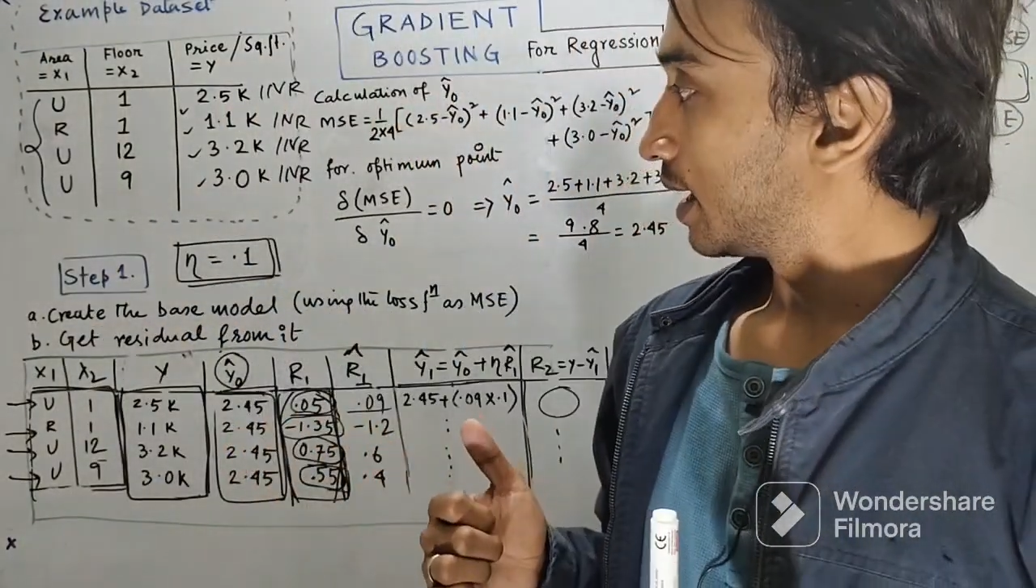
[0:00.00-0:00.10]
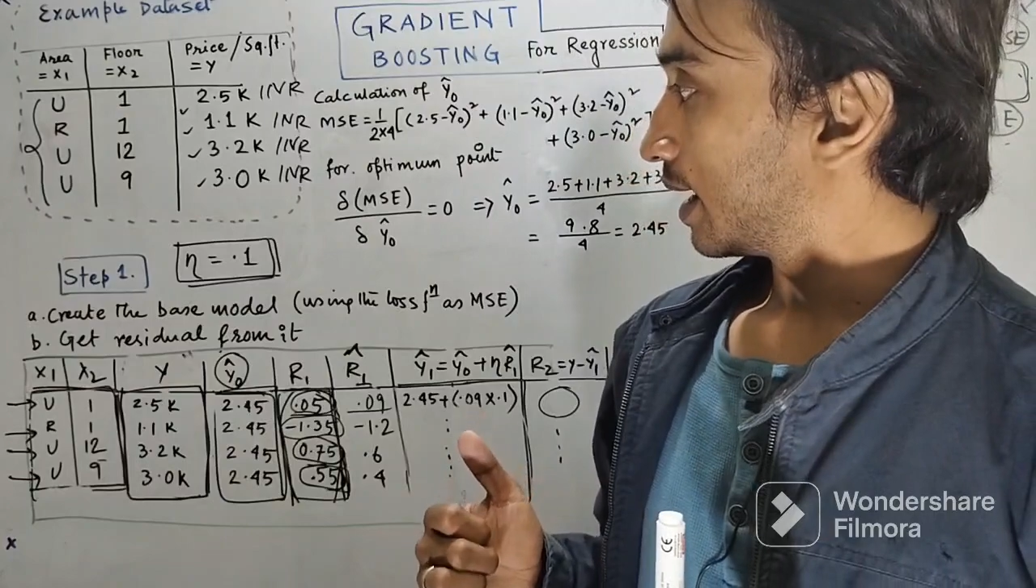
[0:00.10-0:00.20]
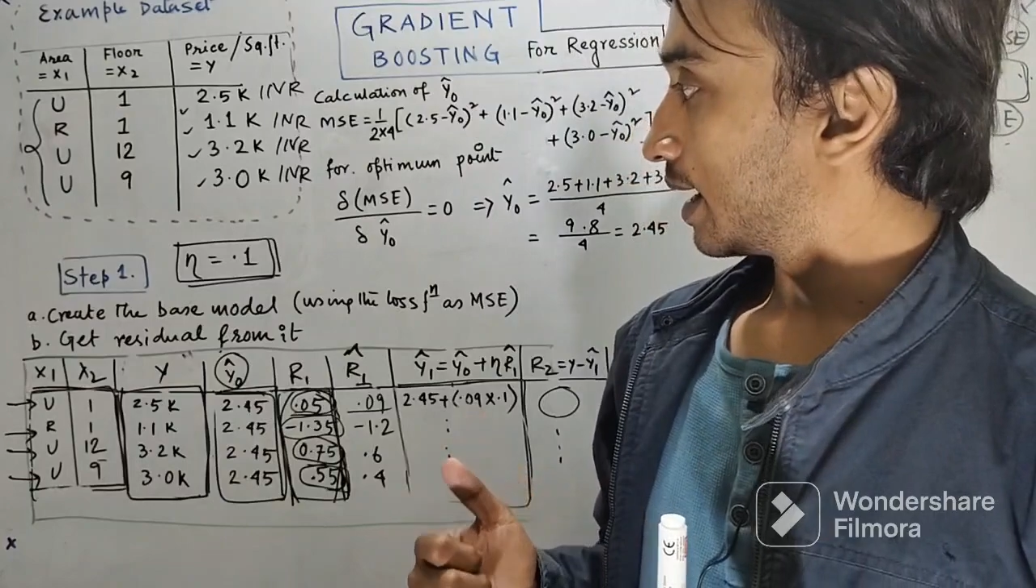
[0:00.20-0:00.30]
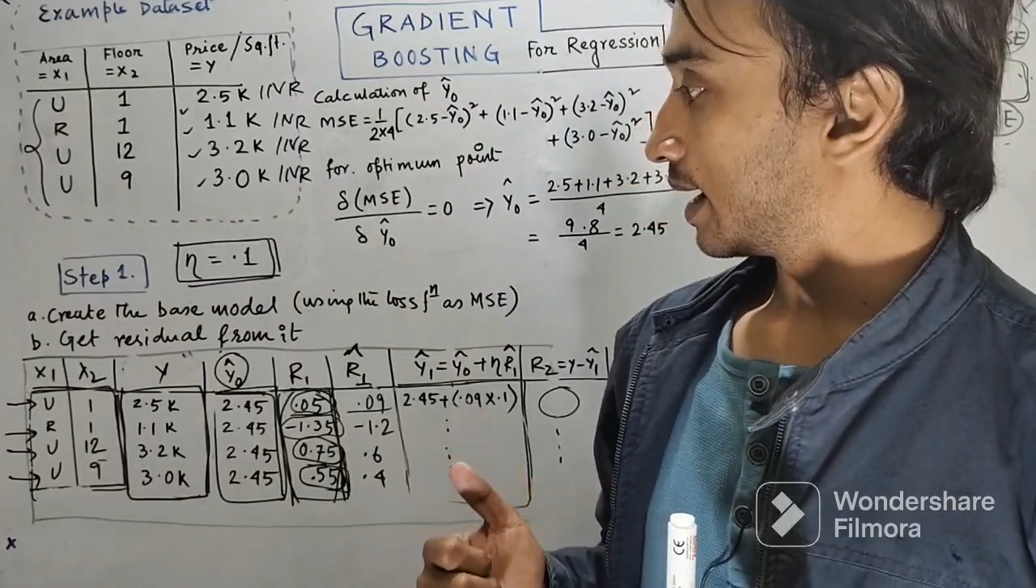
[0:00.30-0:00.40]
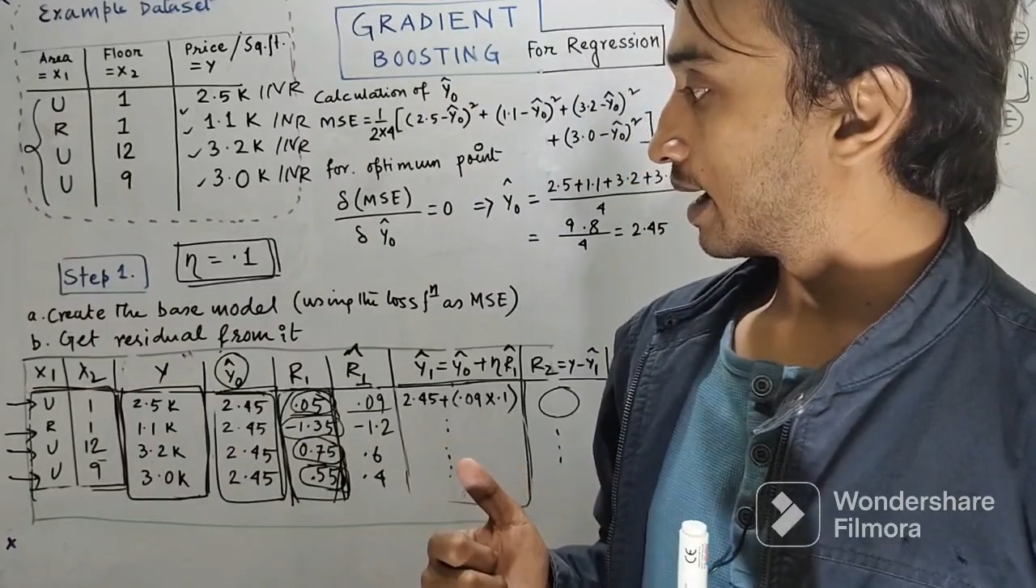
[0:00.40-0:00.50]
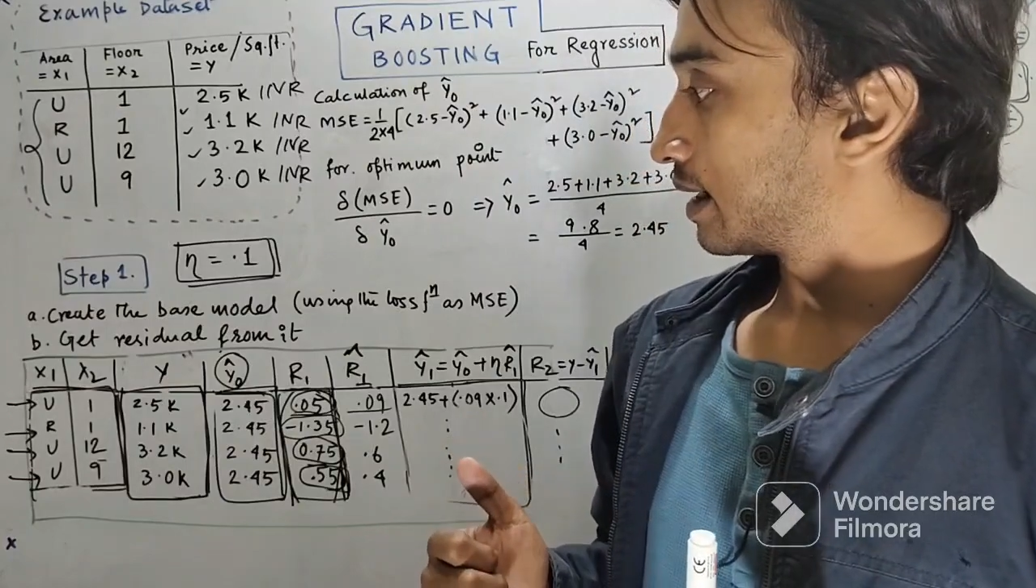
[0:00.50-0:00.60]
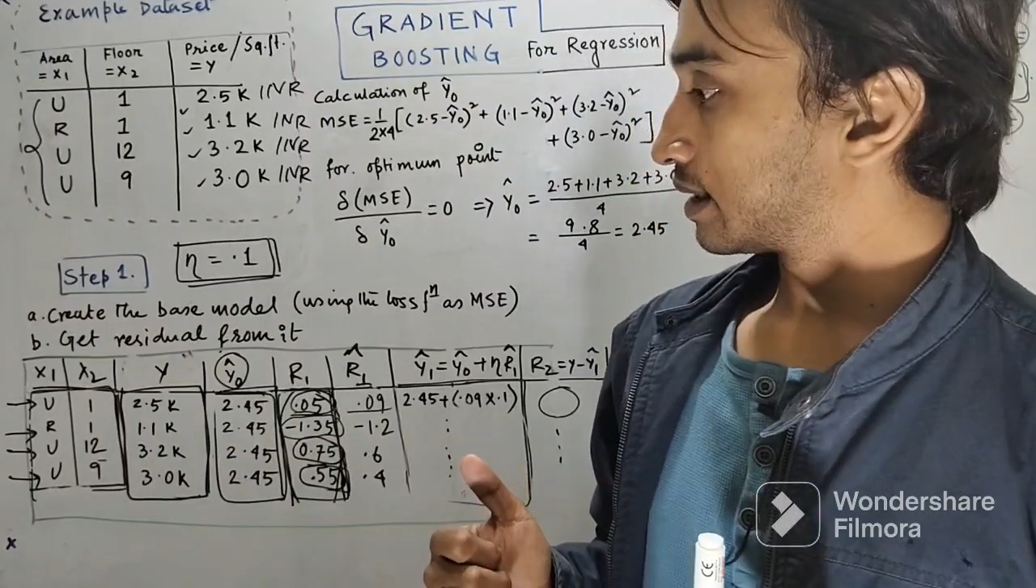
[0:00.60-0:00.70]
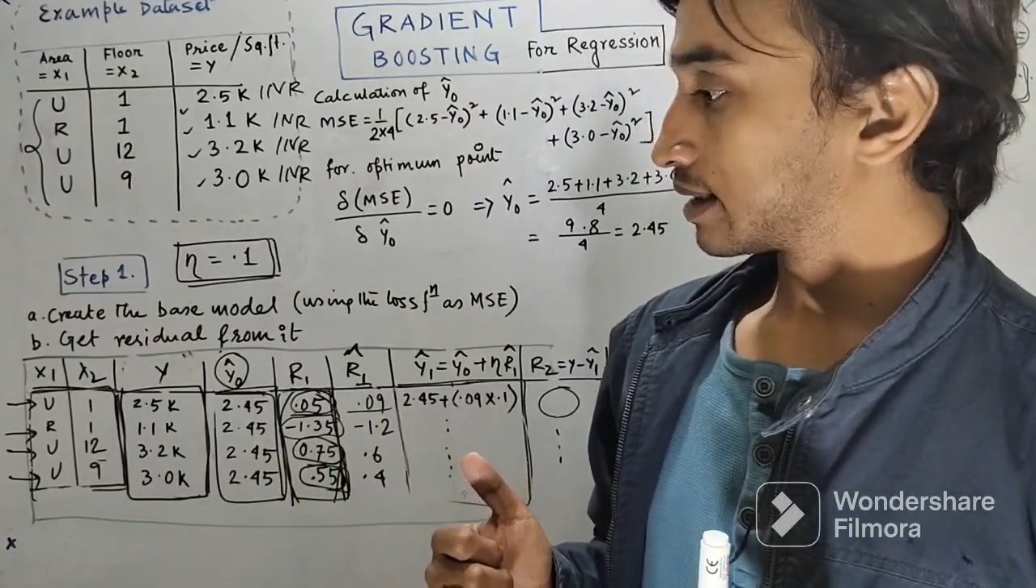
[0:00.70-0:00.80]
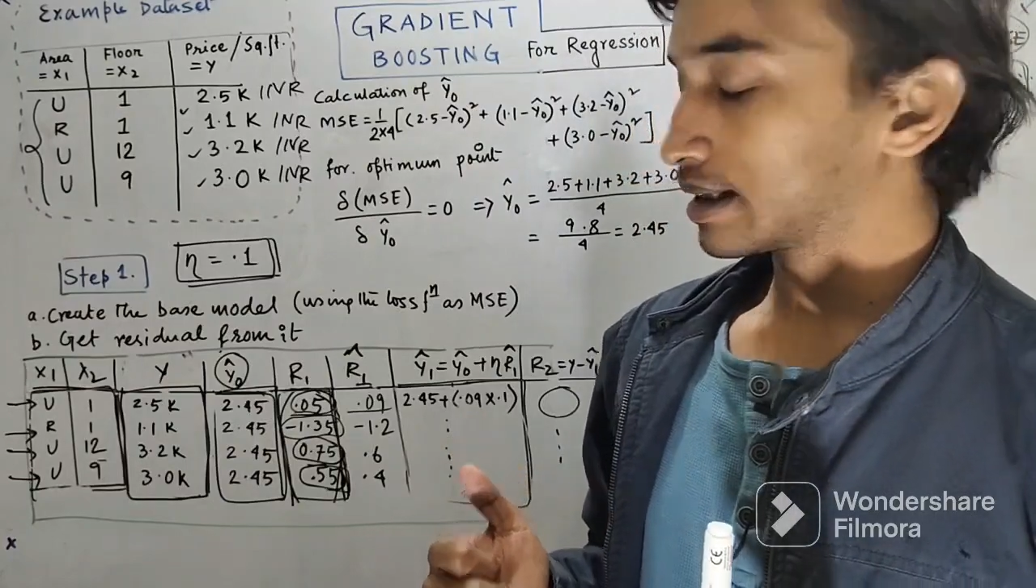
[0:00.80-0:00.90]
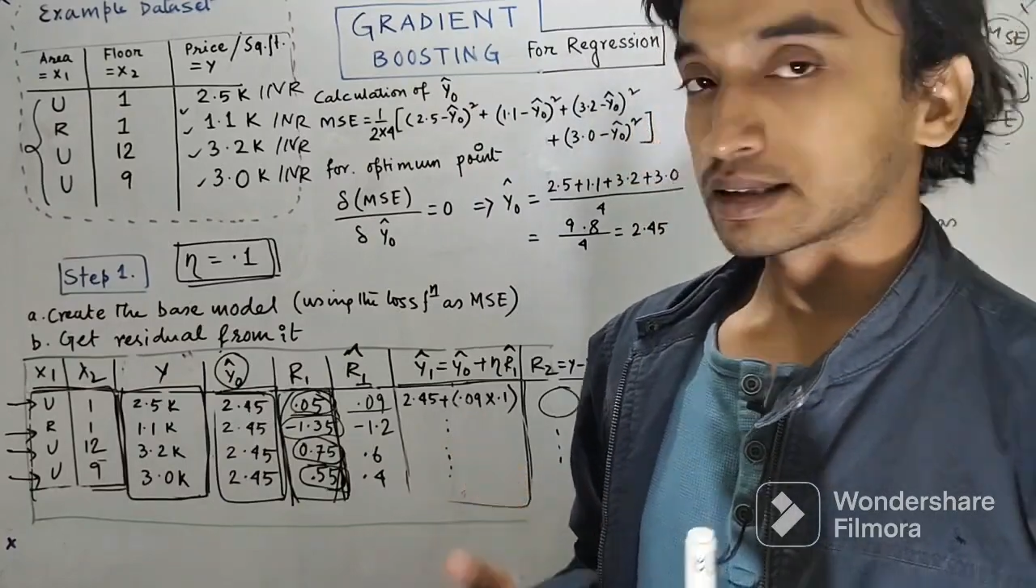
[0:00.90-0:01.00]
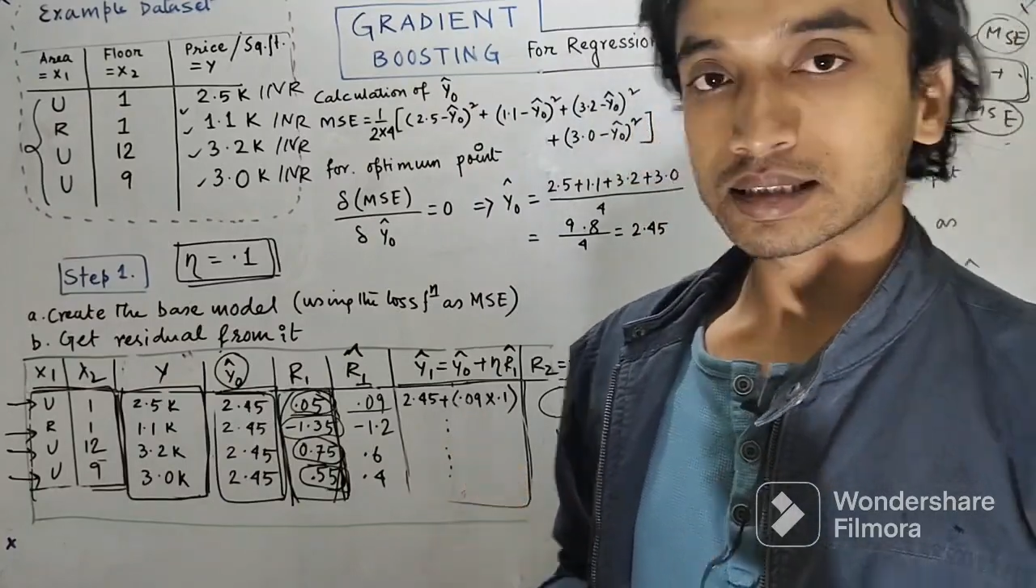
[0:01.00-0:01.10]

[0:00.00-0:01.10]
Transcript: and